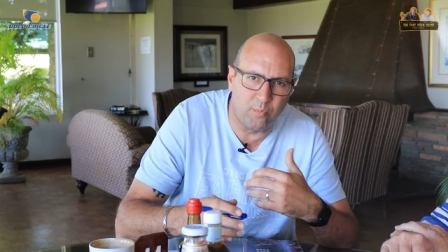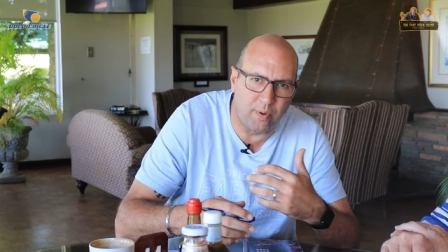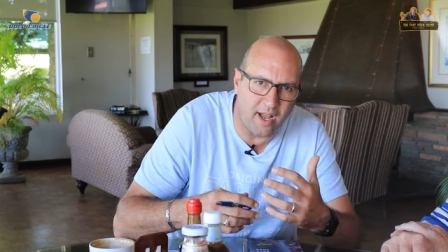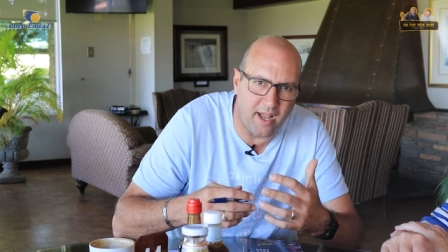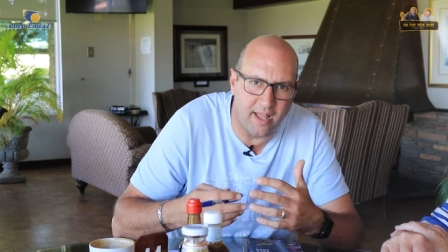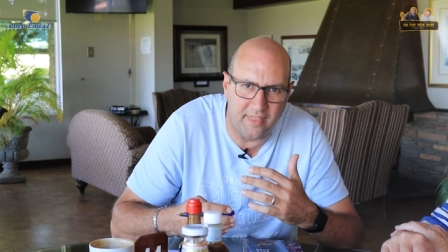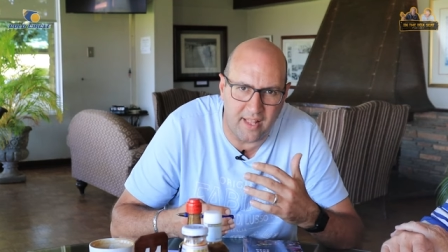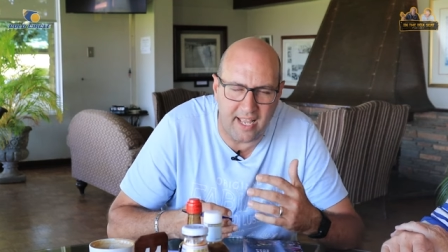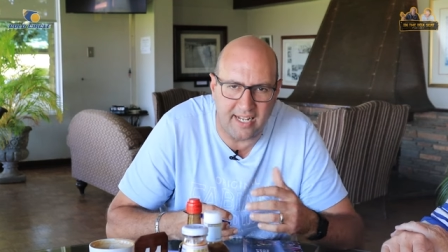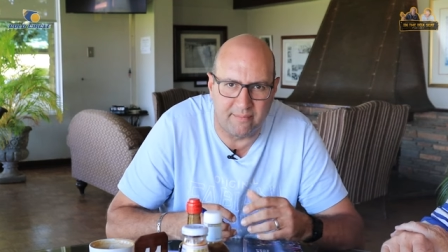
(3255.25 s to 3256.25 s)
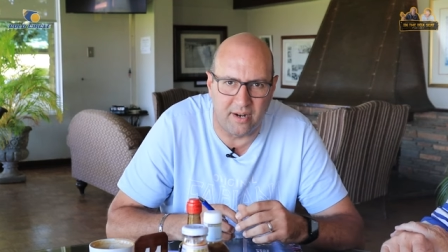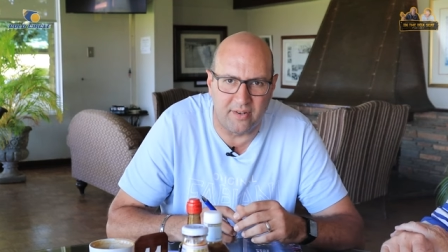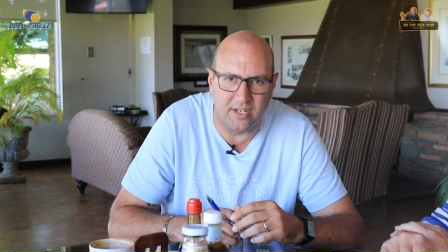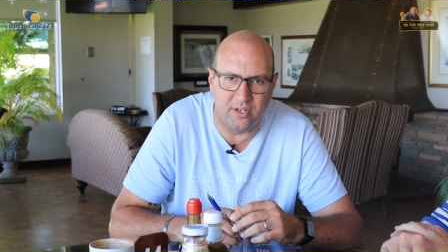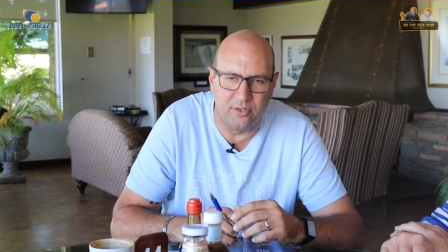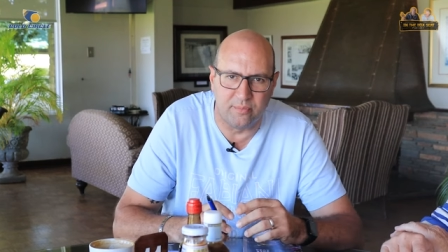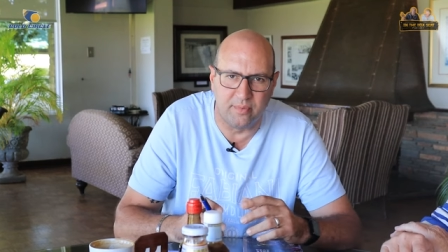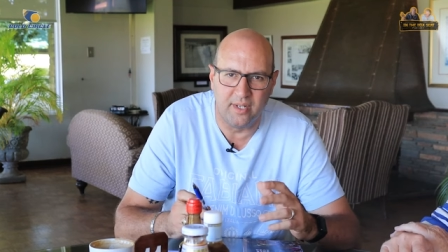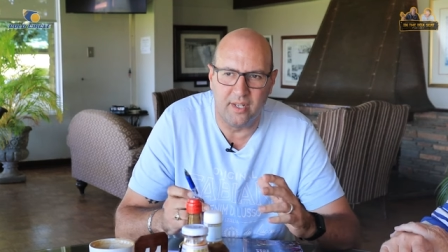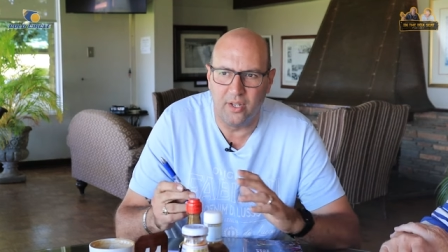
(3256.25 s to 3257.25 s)
by the late Murray
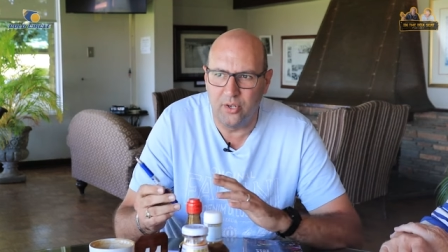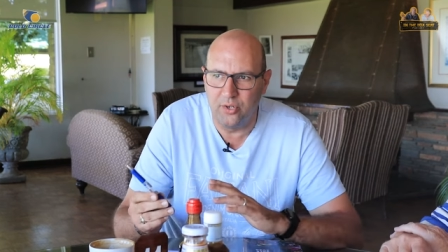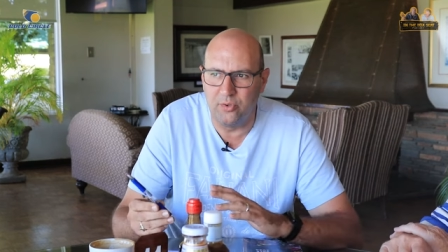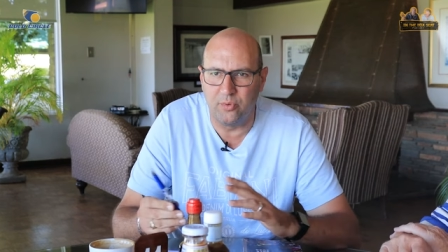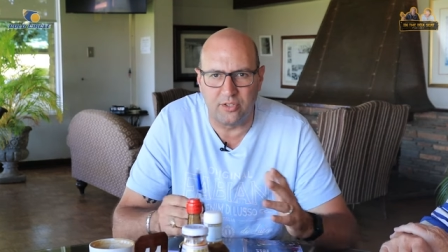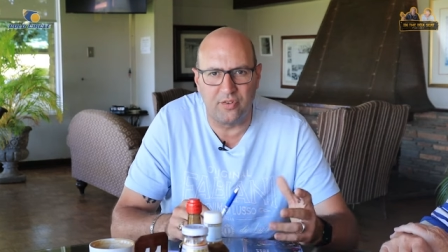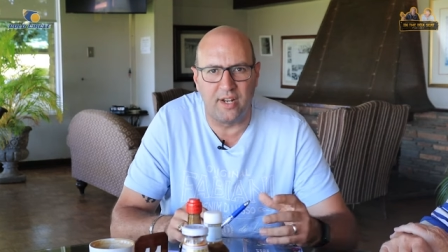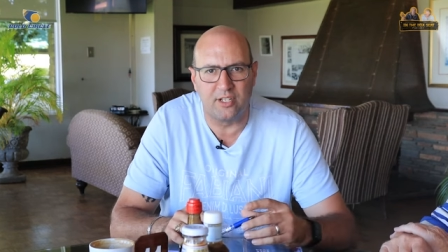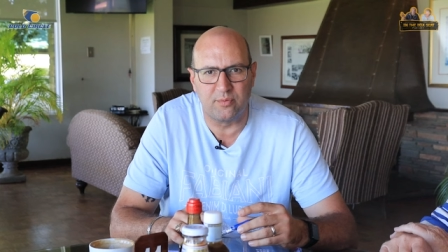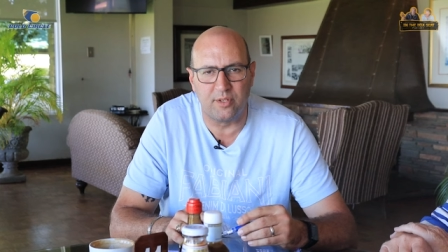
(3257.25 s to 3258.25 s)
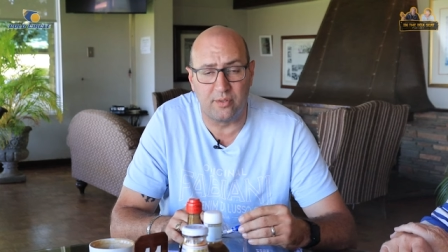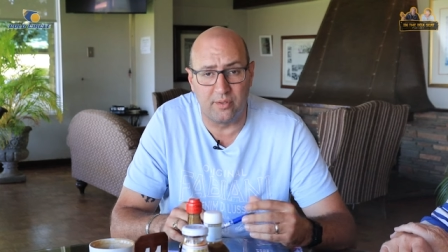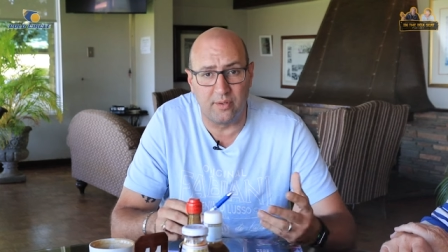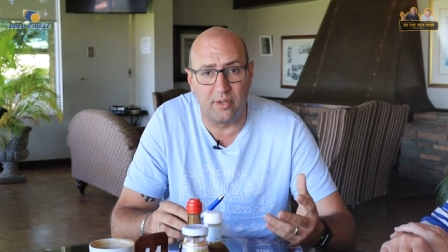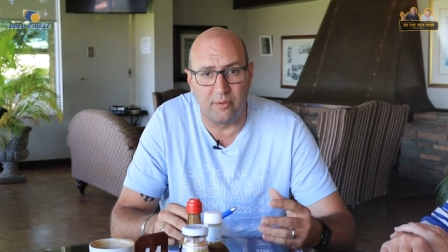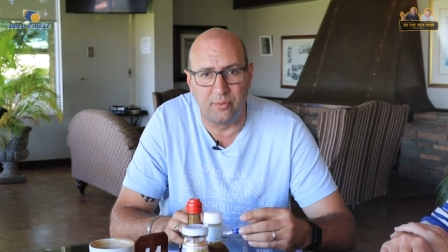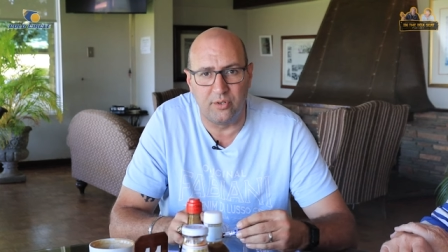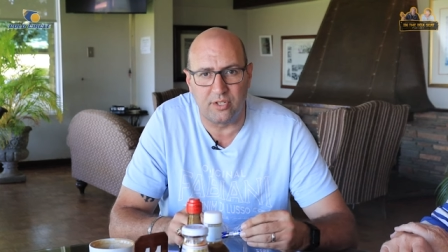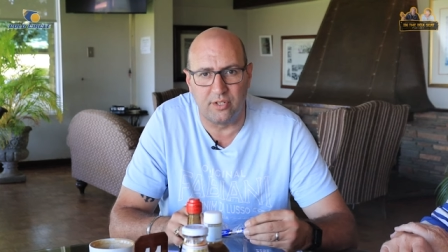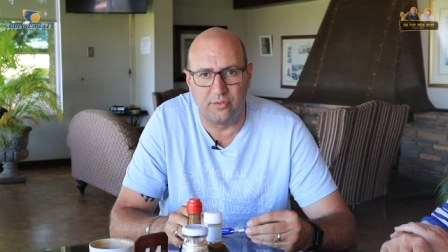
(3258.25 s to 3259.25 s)
Hume, who was friends with uh,
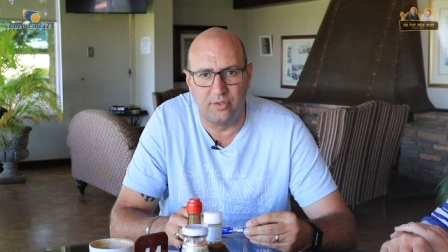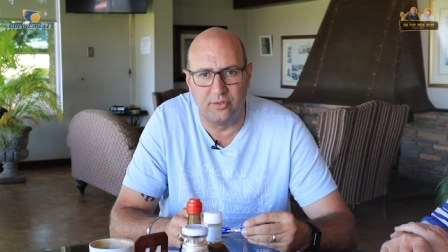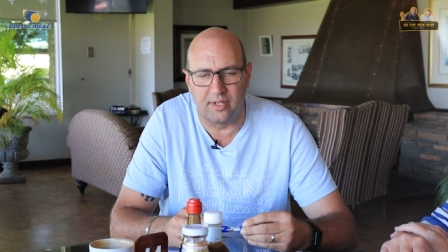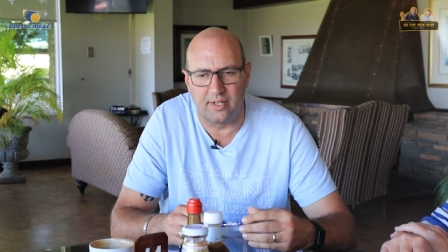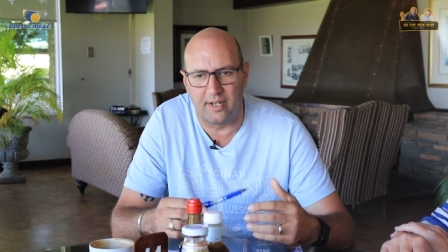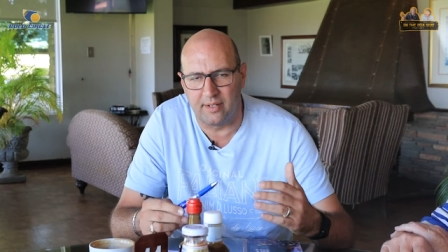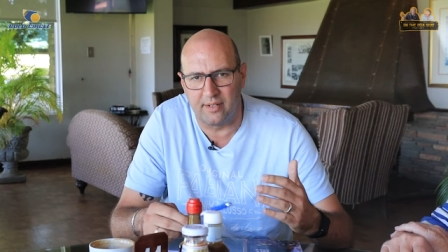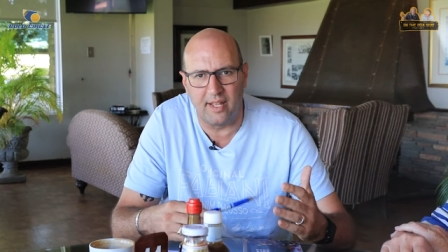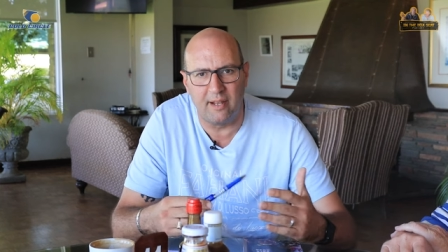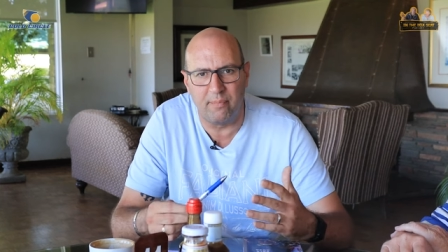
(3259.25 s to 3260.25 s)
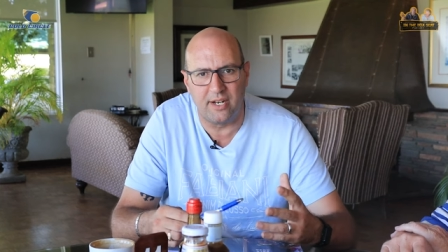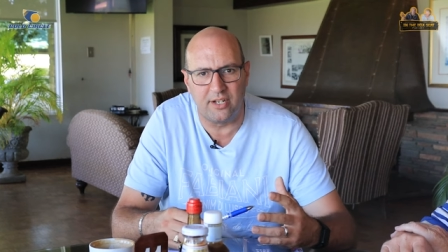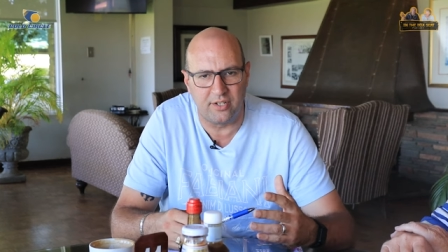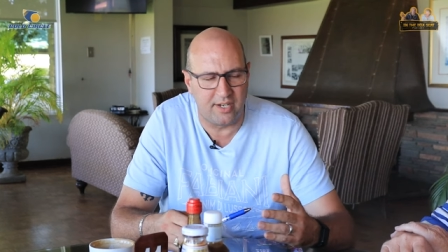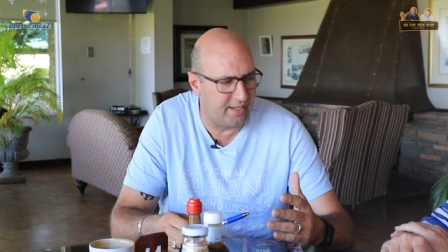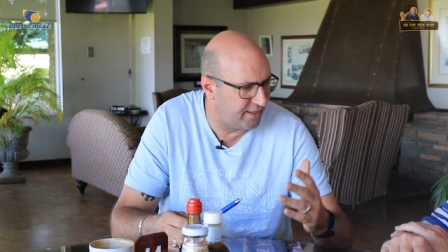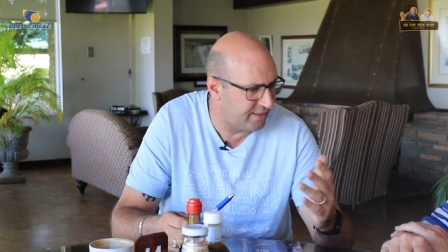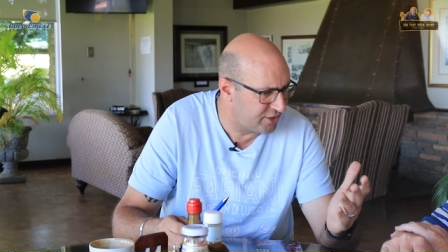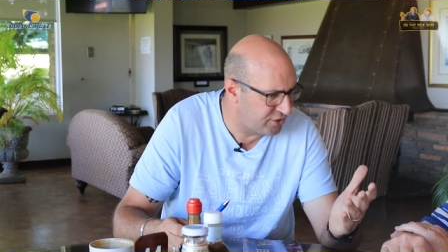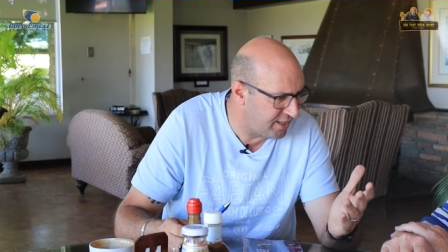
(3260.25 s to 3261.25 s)
Bruce LaRue, and, and they bred it together.
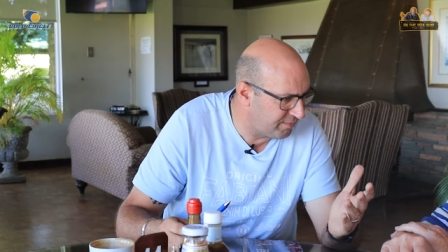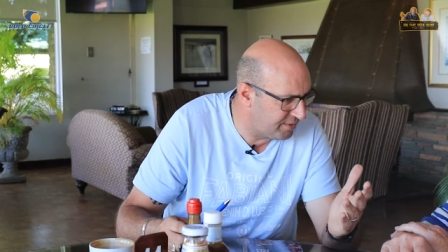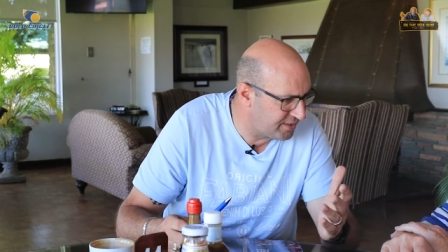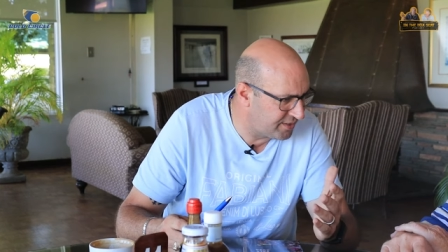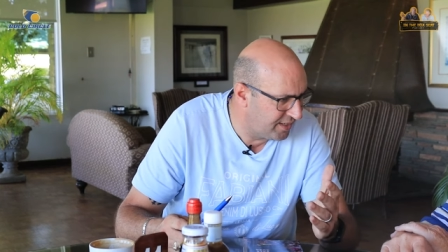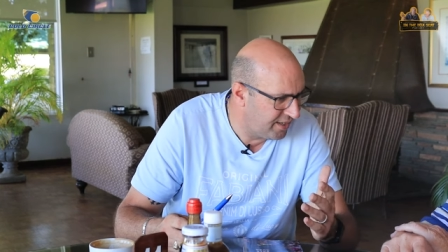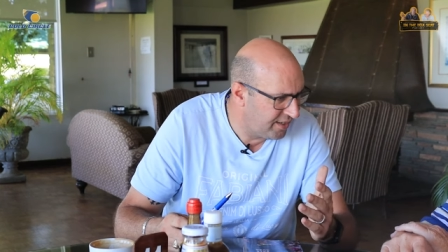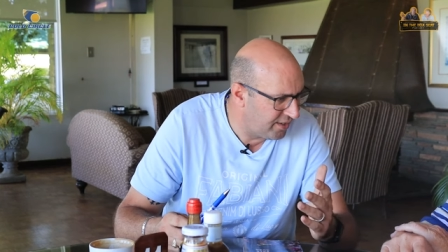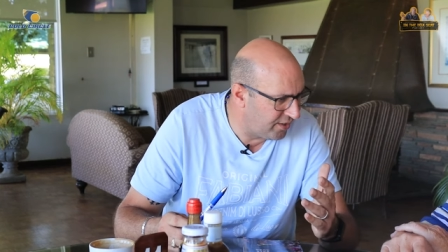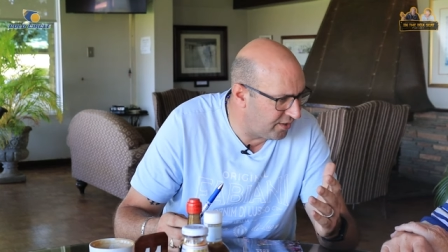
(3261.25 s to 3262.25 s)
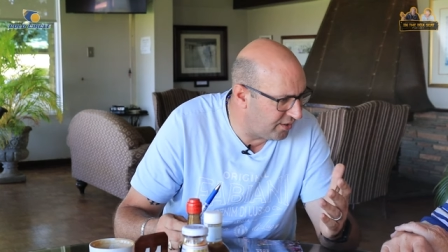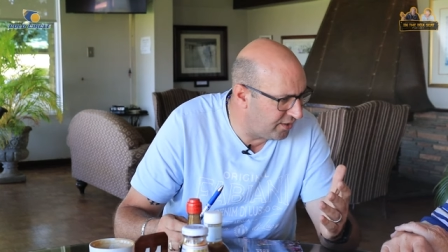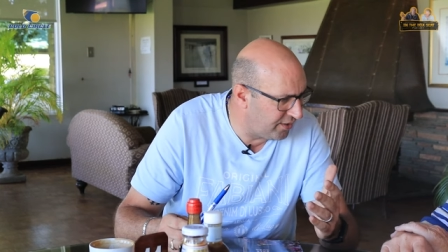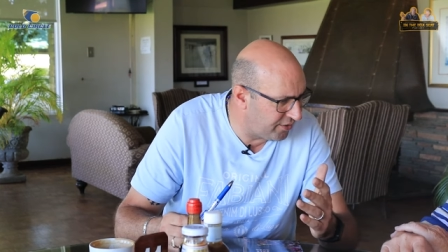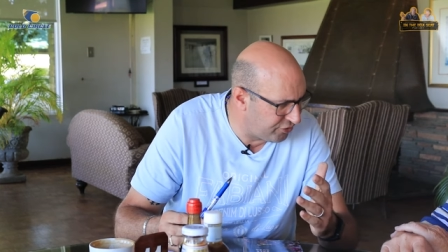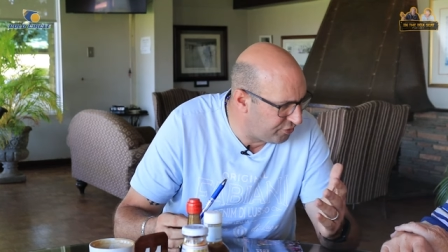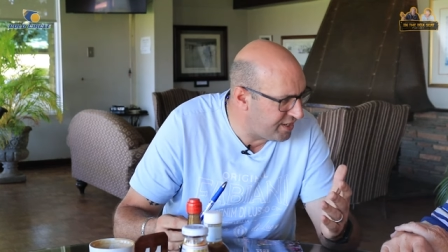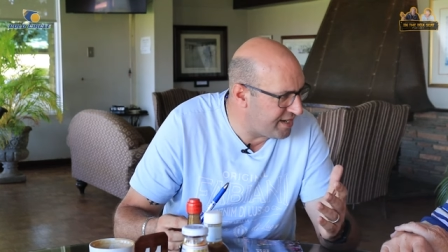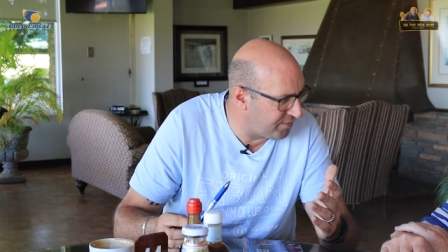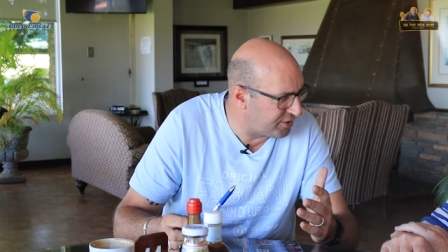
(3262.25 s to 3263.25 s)
And this gentleman's
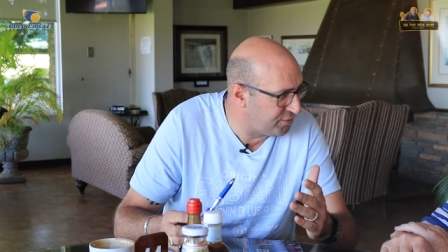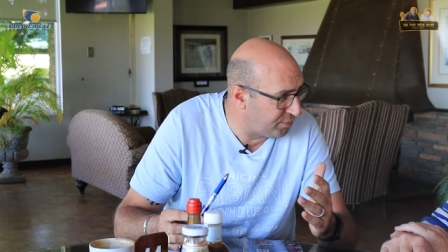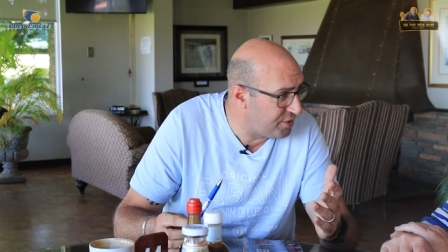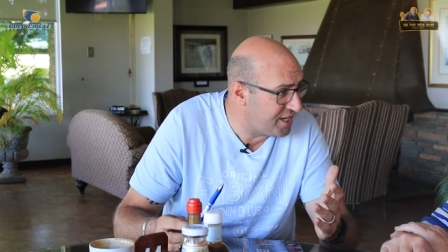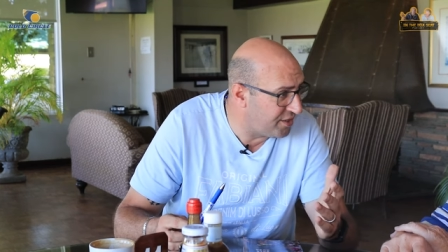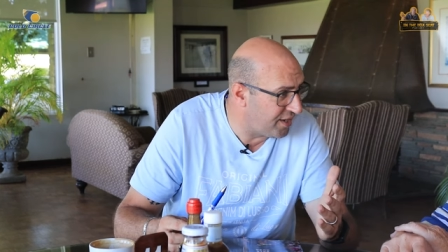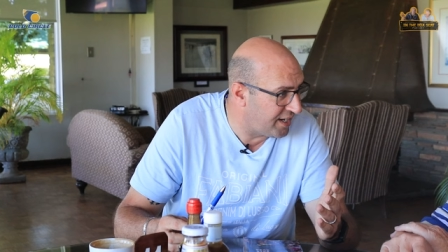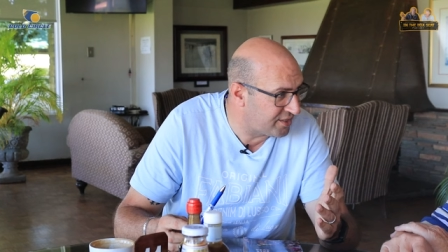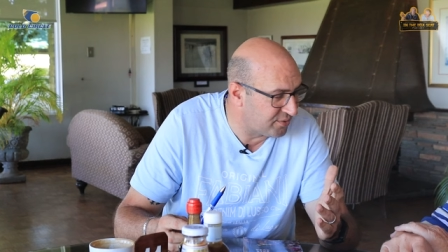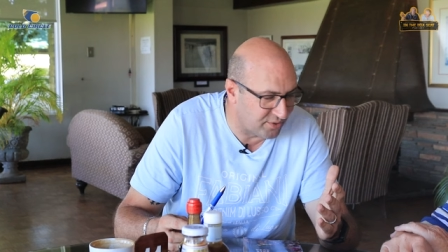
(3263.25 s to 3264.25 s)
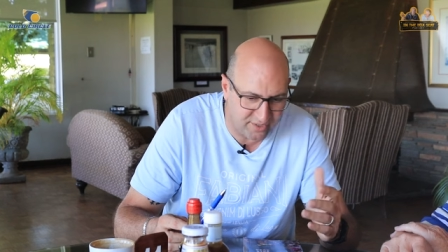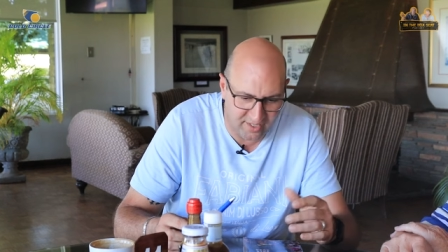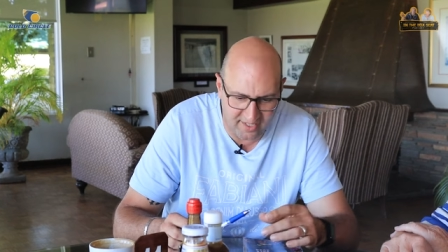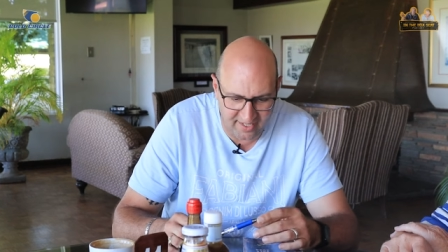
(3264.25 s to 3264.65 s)
dream was to breed a racehorse.